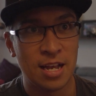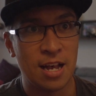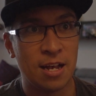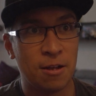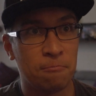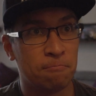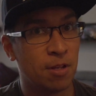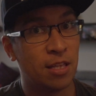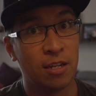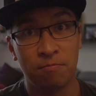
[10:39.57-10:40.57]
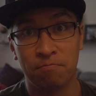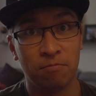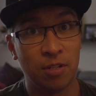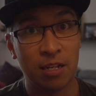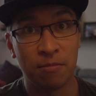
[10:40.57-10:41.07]
And then,
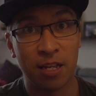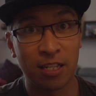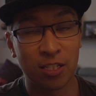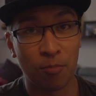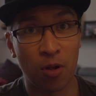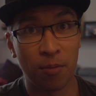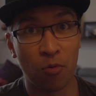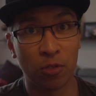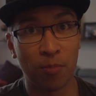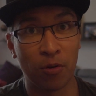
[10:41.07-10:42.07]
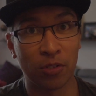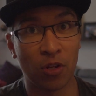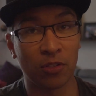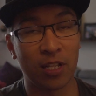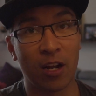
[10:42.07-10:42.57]
yeah, I guess I'll probably post my
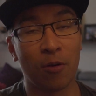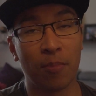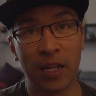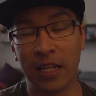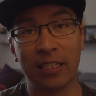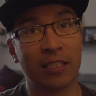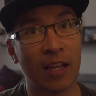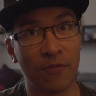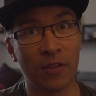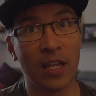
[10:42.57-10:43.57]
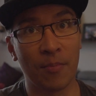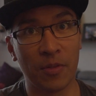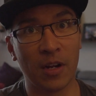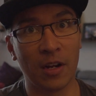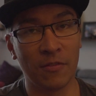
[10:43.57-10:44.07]
results there, but it's definitely up there.